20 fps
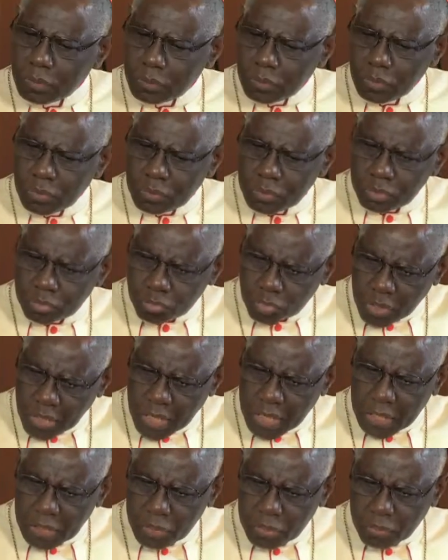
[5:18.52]
to
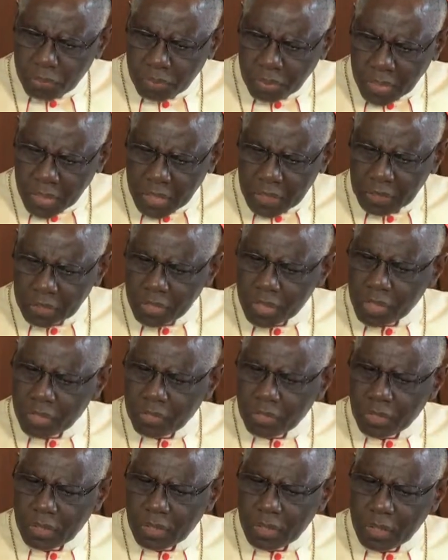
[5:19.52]
try to pray
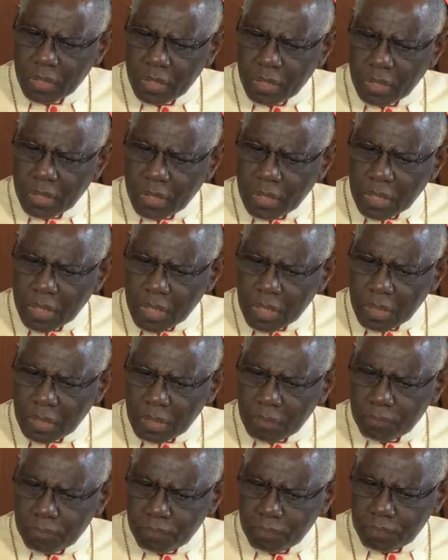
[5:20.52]
together
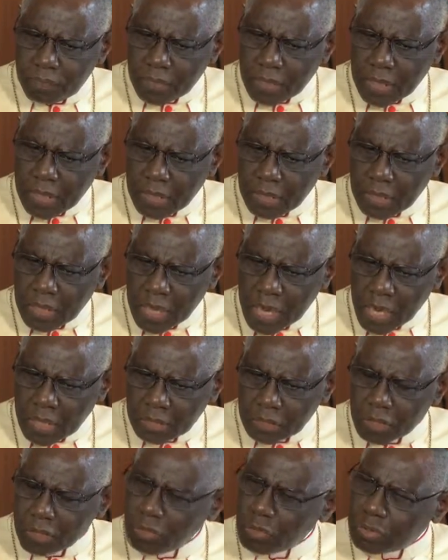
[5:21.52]
and
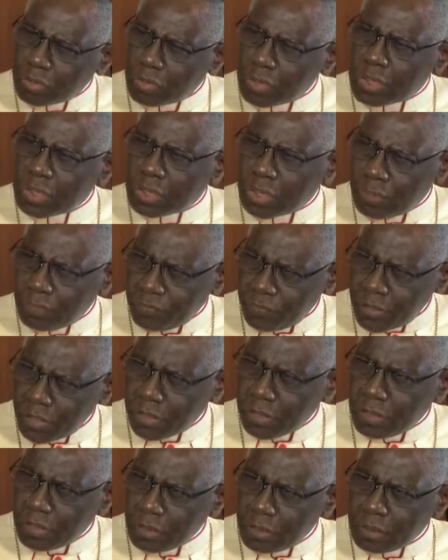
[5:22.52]
ask God to
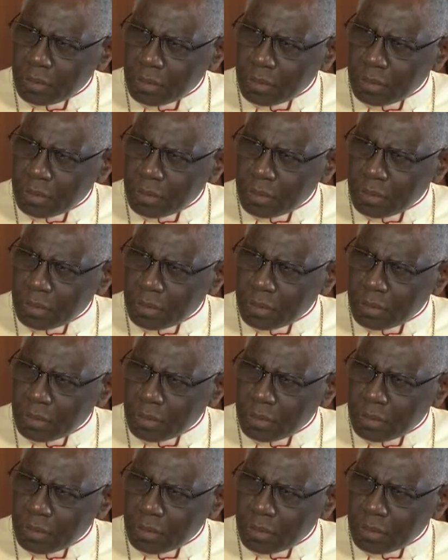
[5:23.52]
intervene